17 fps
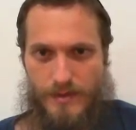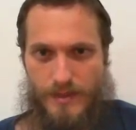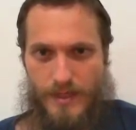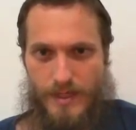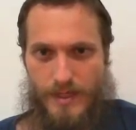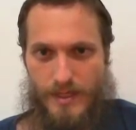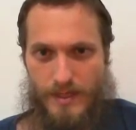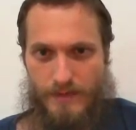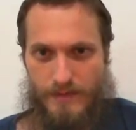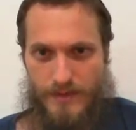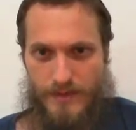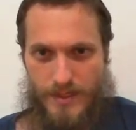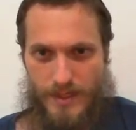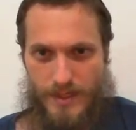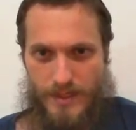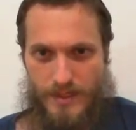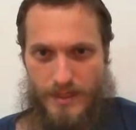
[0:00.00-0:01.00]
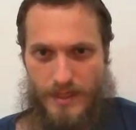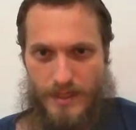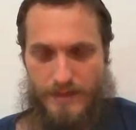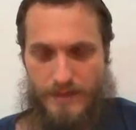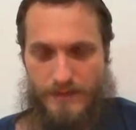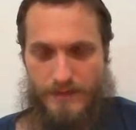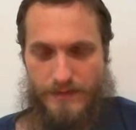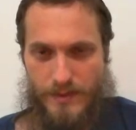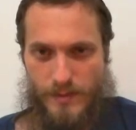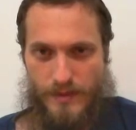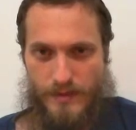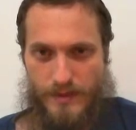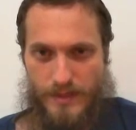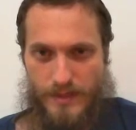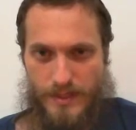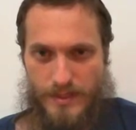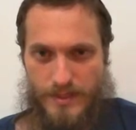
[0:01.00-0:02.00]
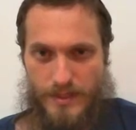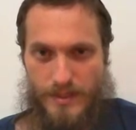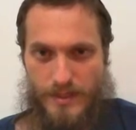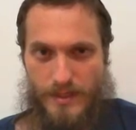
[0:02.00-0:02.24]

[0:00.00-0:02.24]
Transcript: And I've seen it, I've experienced it,